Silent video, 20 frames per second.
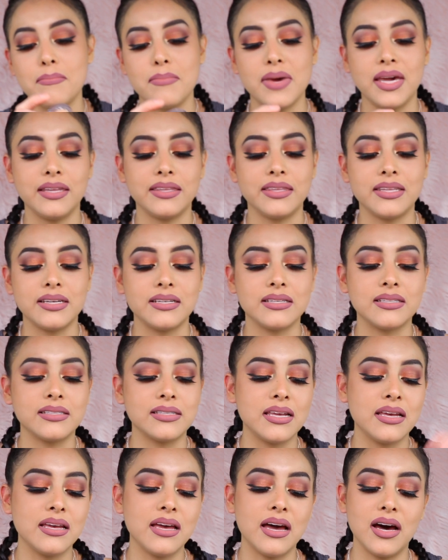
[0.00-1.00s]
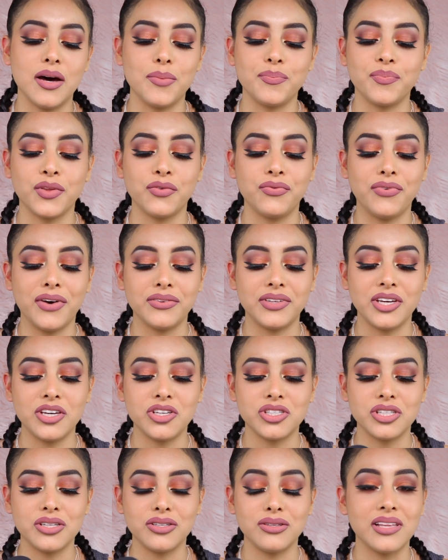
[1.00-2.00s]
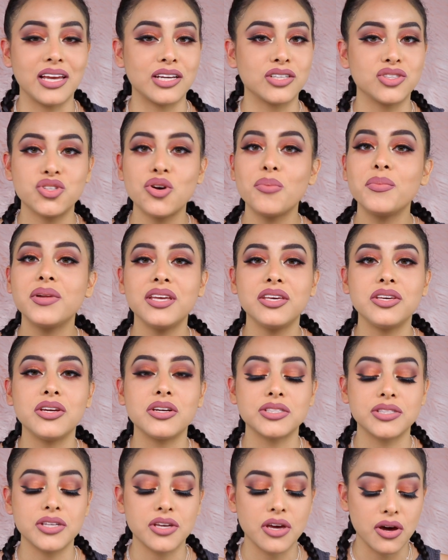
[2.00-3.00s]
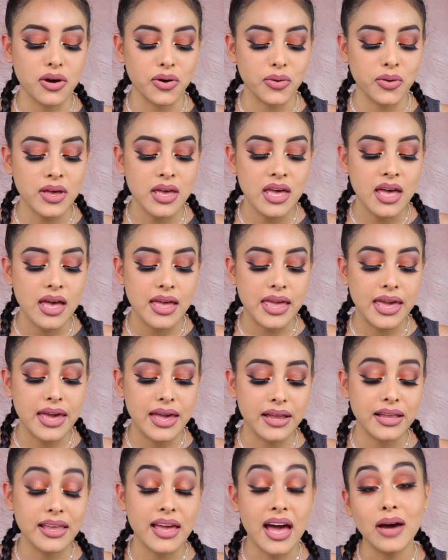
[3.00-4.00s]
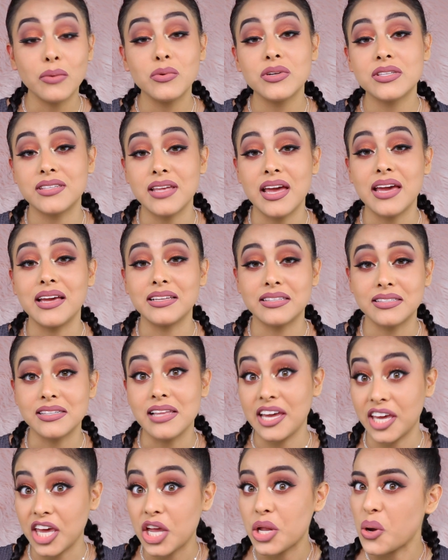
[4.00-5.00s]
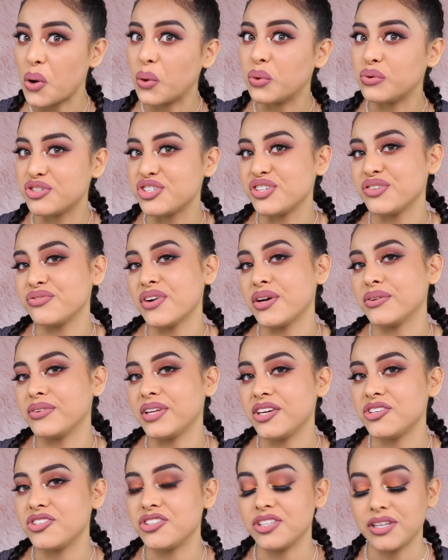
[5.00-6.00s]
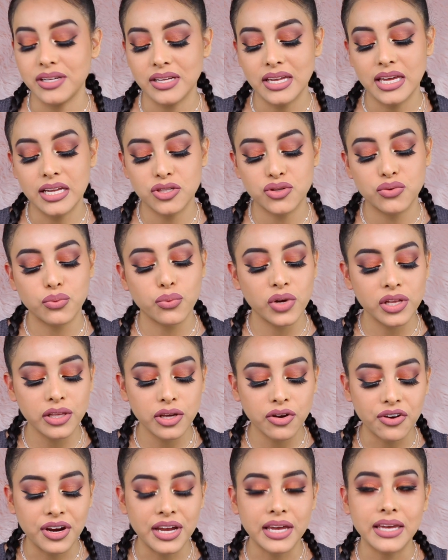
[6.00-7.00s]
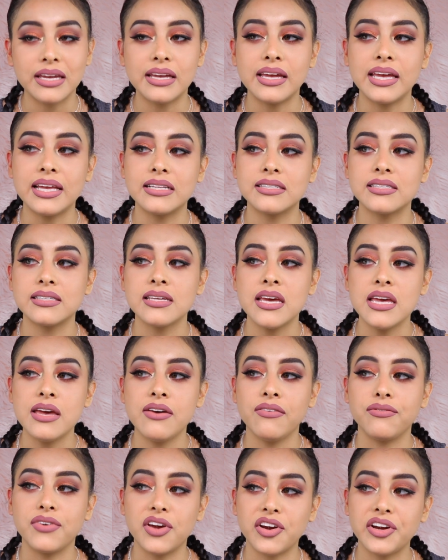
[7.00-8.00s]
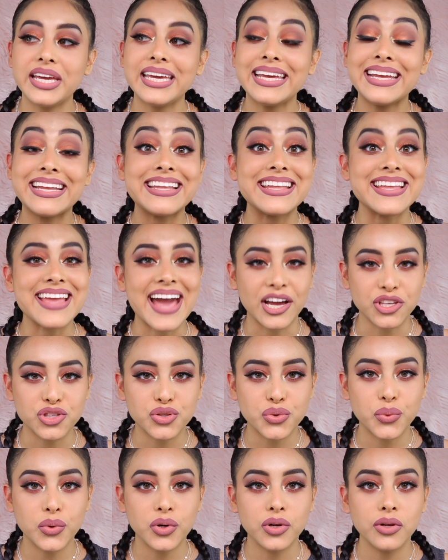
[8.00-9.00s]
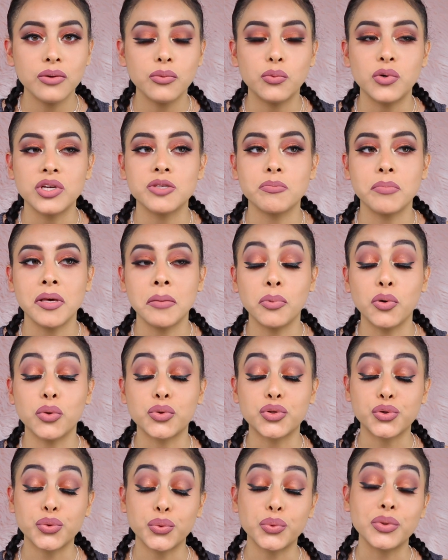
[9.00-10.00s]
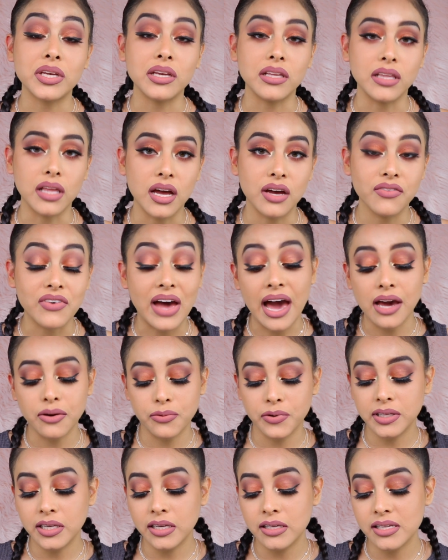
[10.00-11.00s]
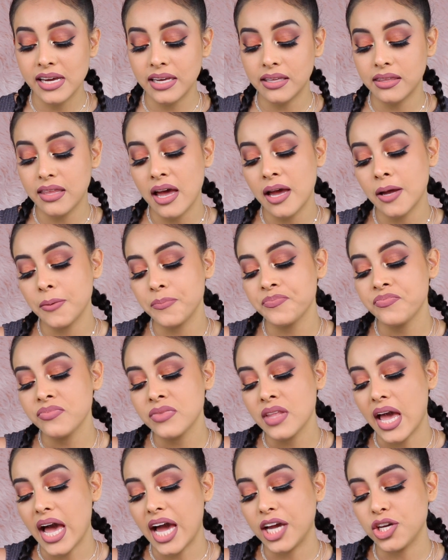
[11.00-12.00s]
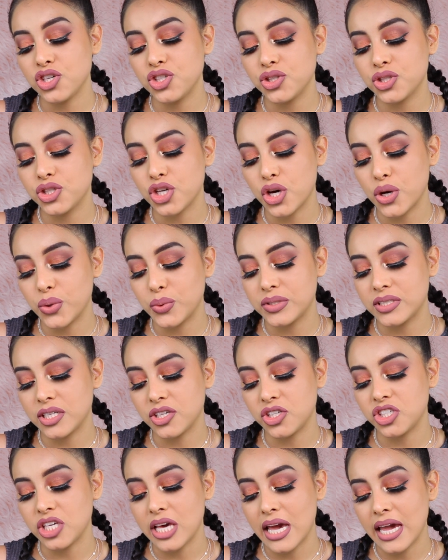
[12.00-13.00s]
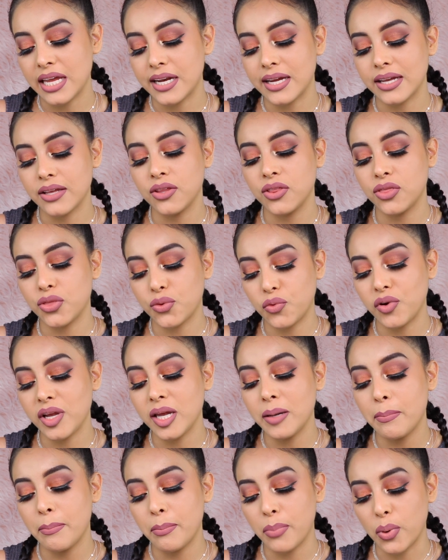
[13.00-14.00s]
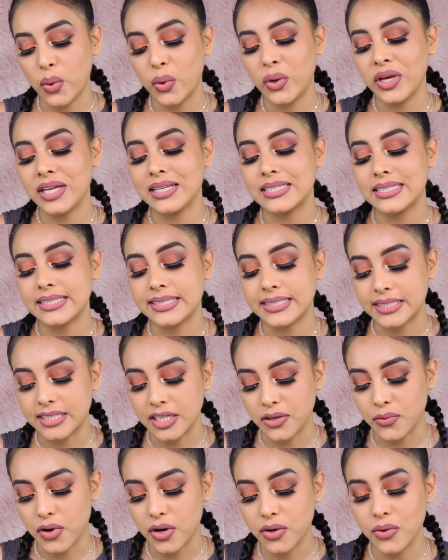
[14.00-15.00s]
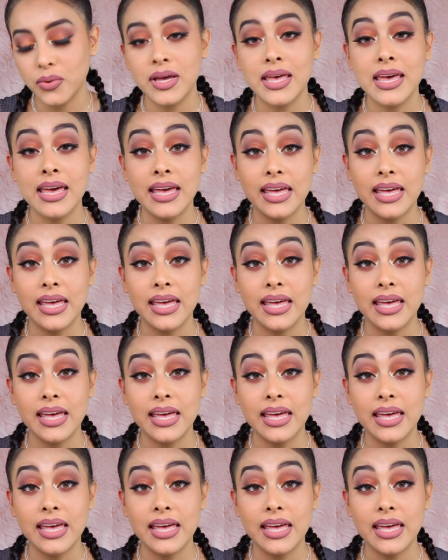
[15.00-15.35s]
made this foundation like so many years ago, and I would say it's like an OG foundation. It's really great. It's very natural, which people truly love. I really like that. I chose the shade 3.0